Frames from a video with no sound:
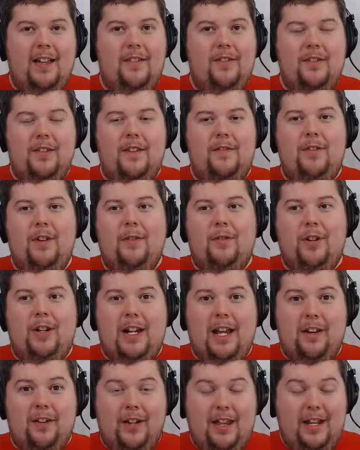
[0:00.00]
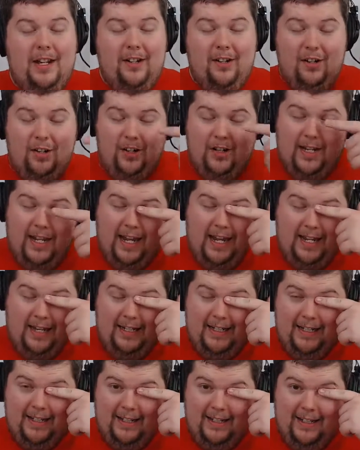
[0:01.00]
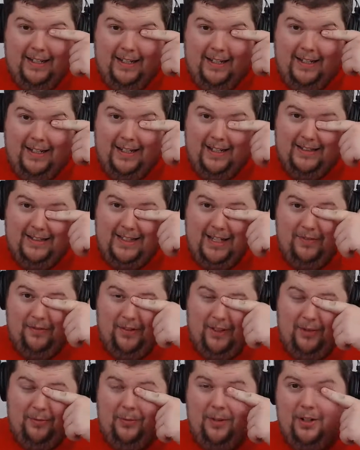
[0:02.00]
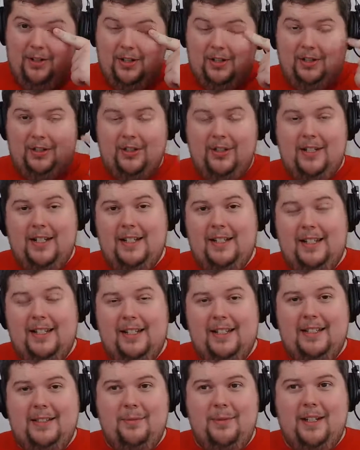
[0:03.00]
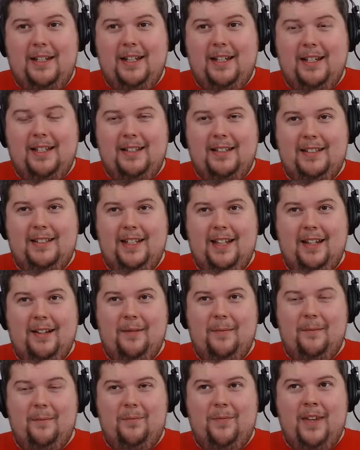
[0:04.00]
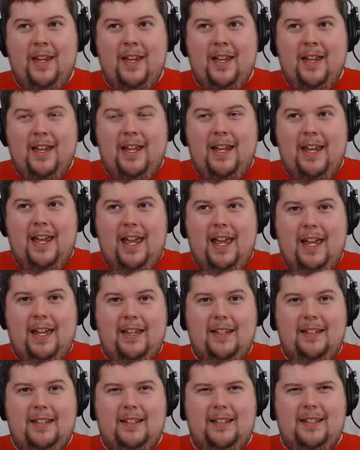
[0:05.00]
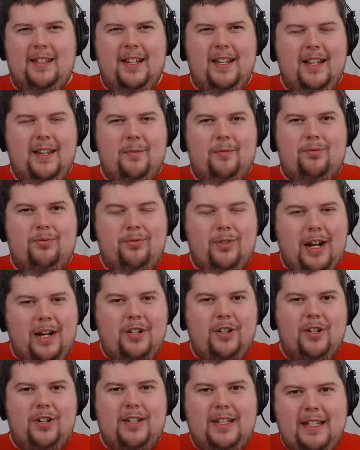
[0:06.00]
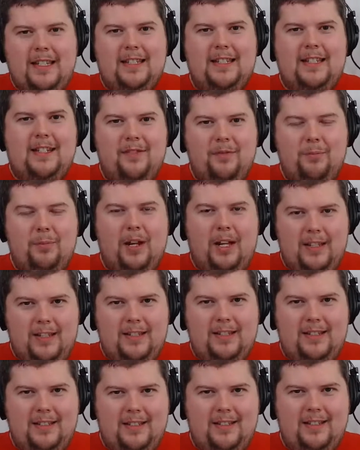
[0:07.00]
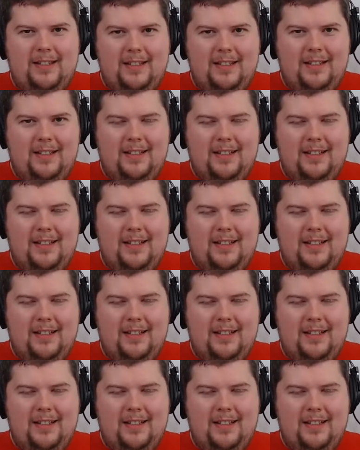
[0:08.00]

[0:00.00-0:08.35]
If you ever encounter that in an arcade, it's definitely worth a look, at least, because it has pressure-sensitive buttons.